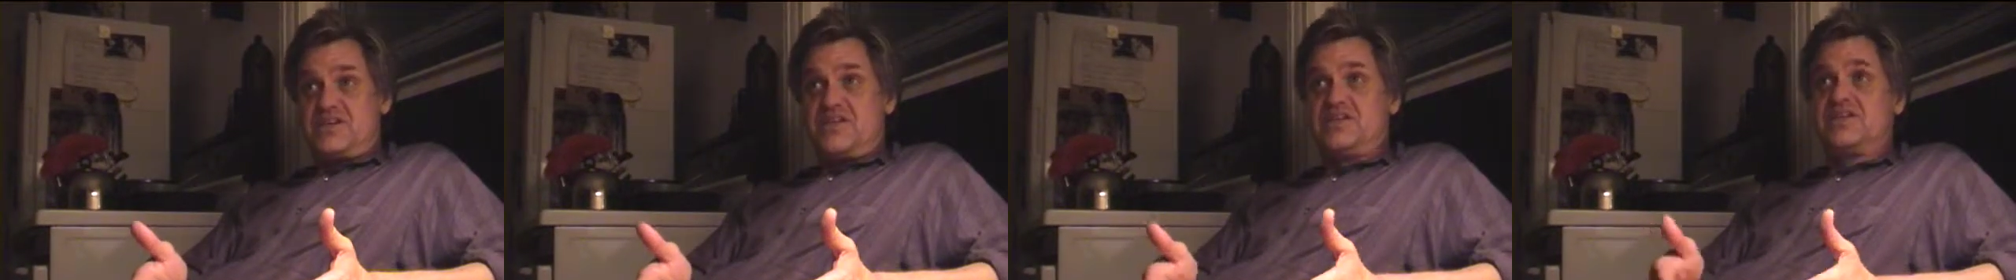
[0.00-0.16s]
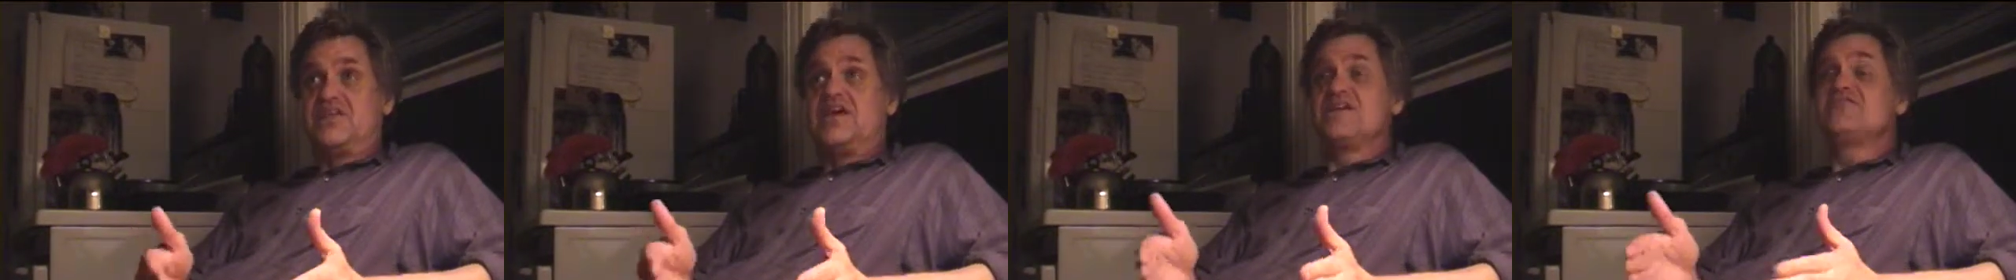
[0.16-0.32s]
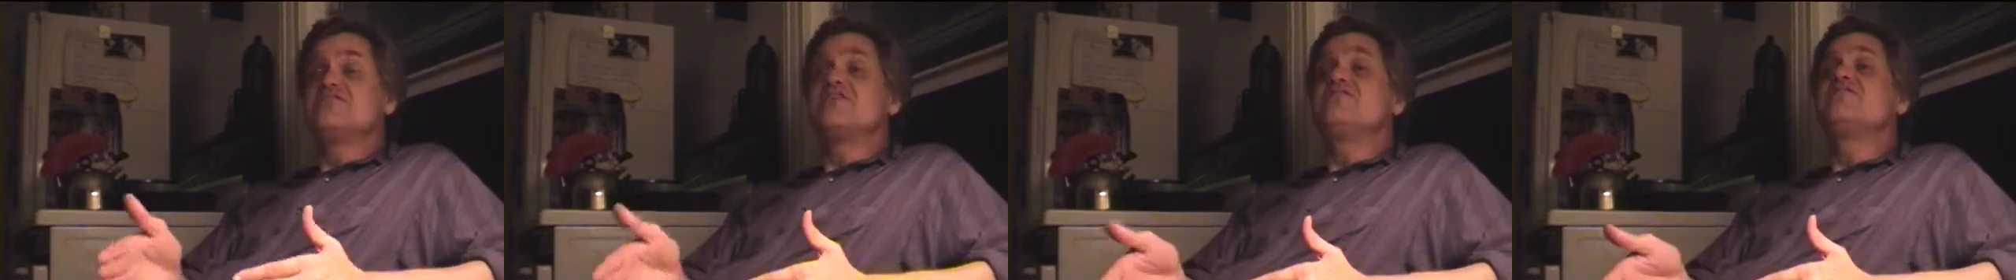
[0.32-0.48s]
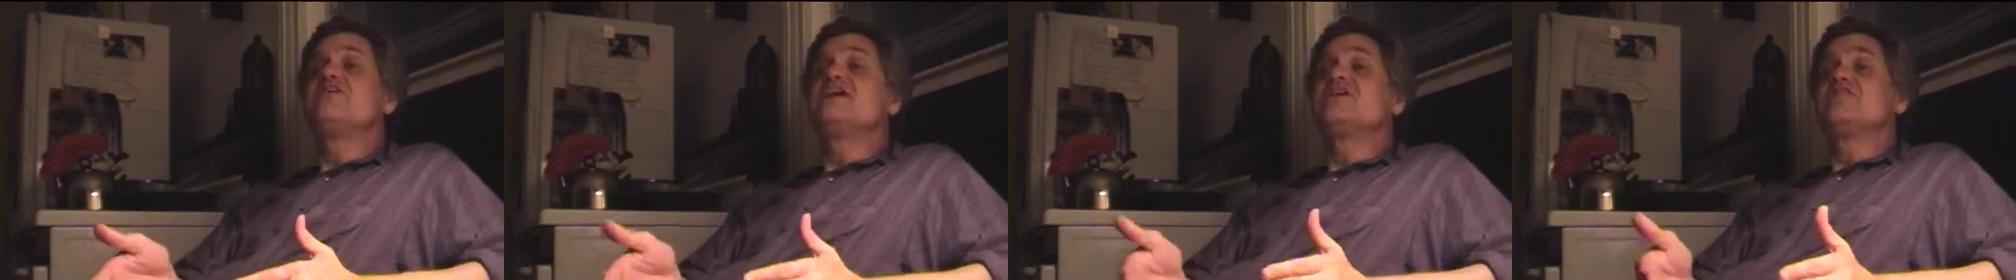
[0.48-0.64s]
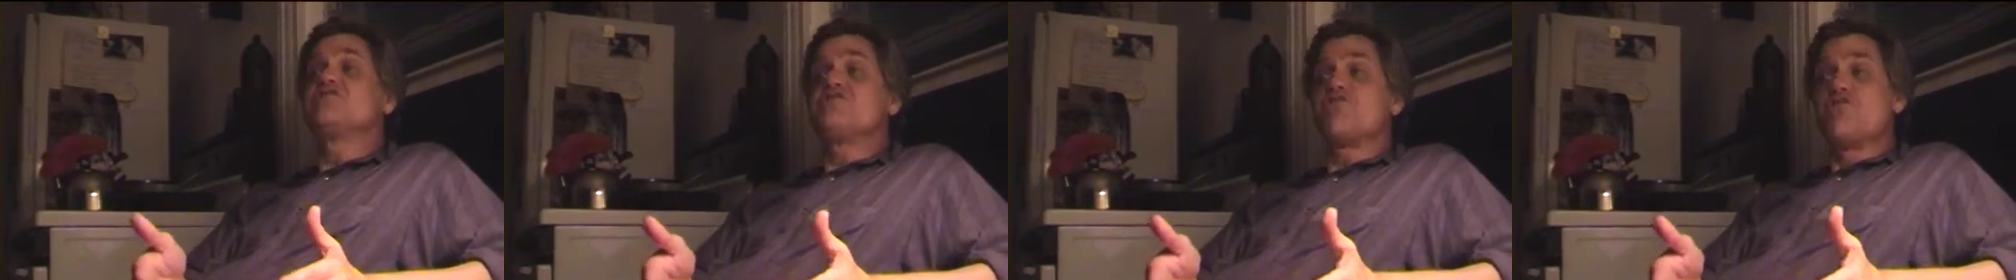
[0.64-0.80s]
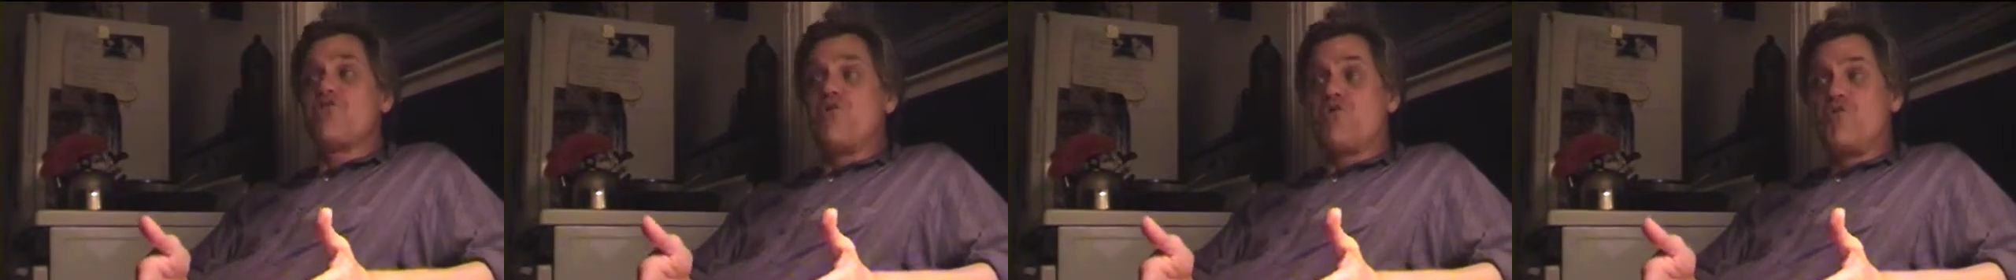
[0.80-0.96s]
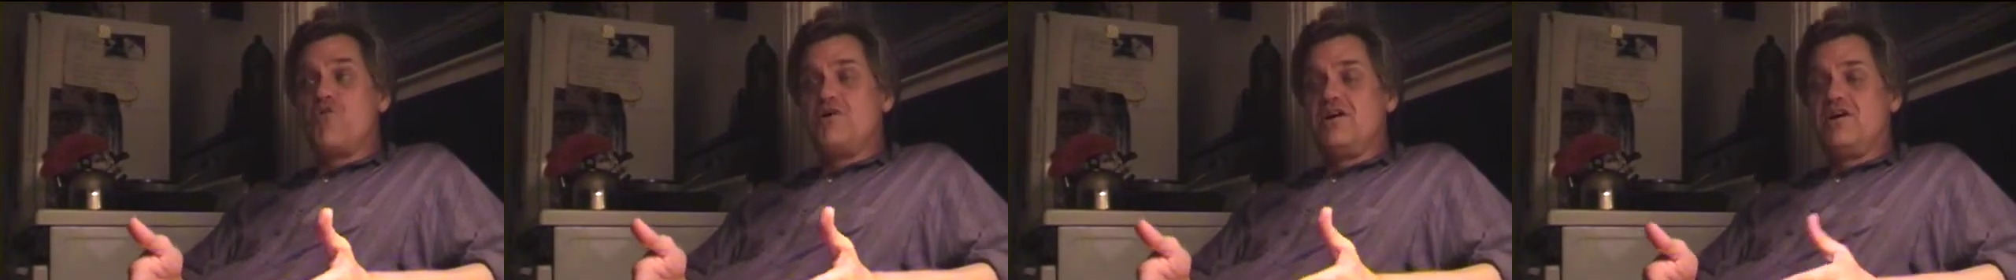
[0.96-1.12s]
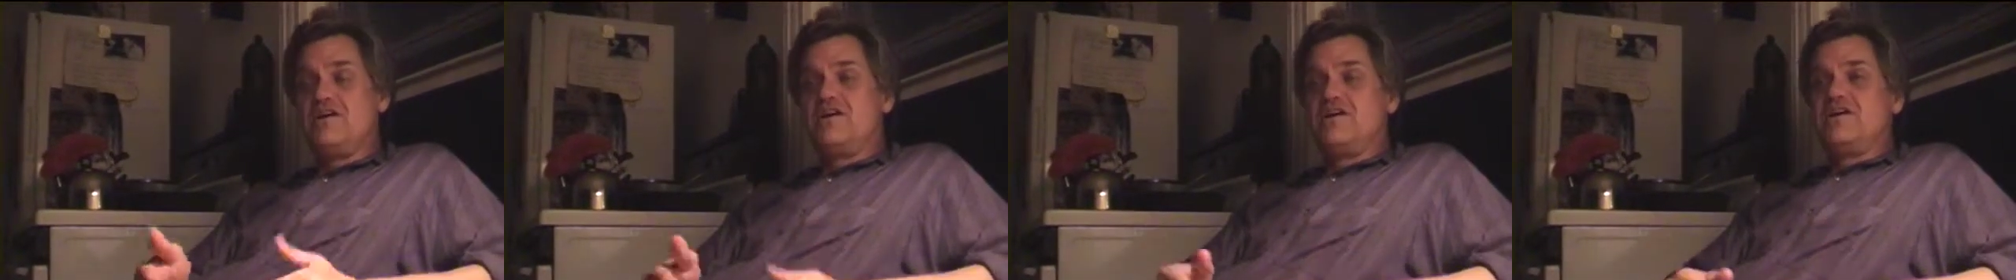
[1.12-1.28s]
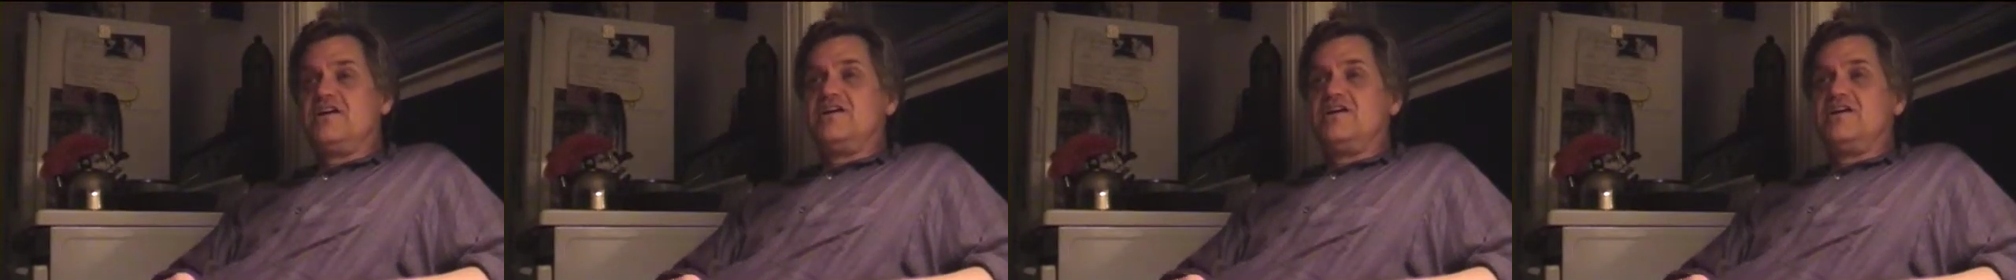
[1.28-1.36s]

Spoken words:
In London, they know